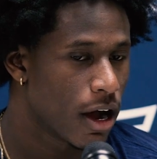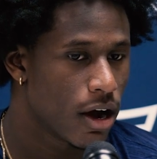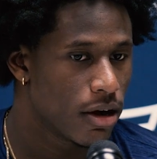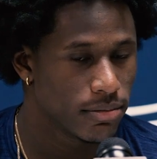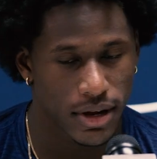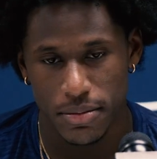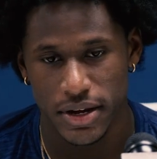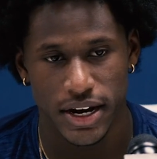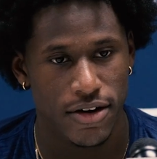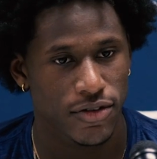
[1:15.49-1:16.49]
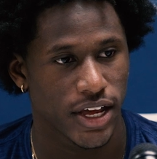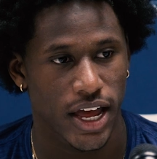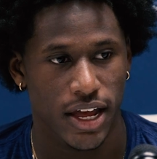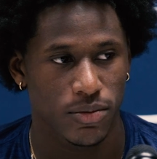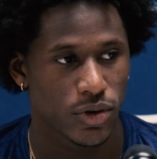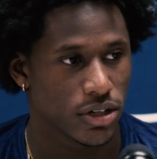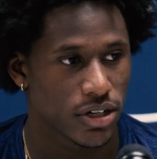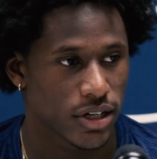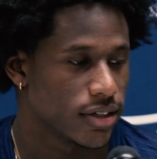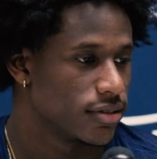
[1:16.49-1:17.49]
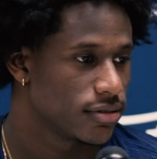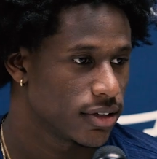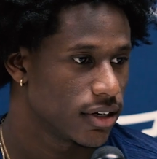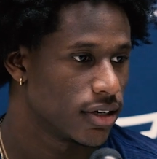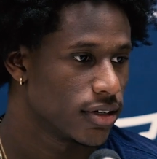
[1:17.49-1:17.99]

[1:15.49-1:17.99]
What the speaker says: I mean, every game we're looking, you know.